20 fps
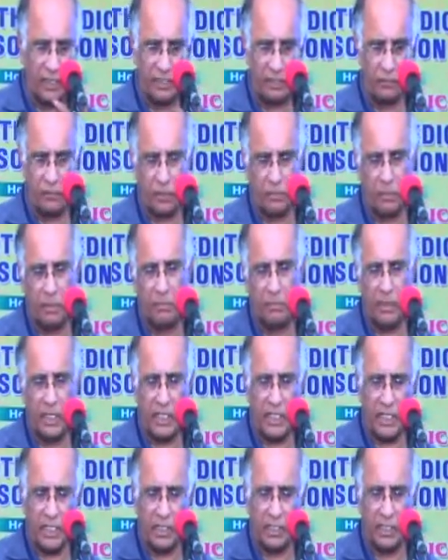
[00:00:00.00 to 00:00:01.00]
It has been
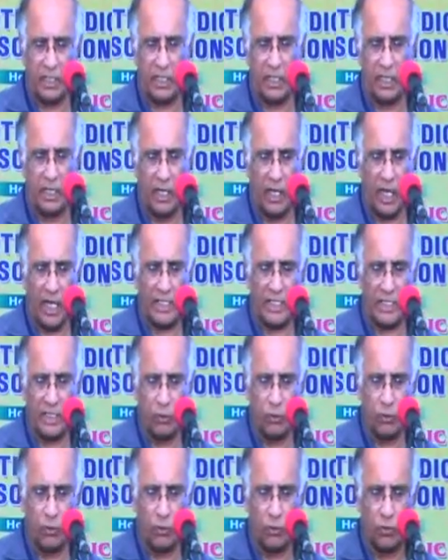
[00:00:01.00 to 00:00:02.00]
printed in the
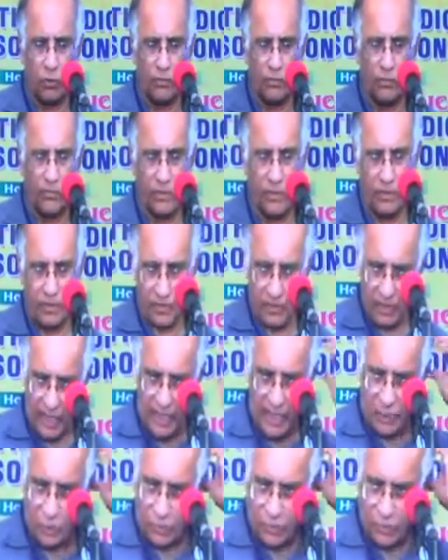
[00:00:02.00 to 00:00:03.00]
IJO. Thank you.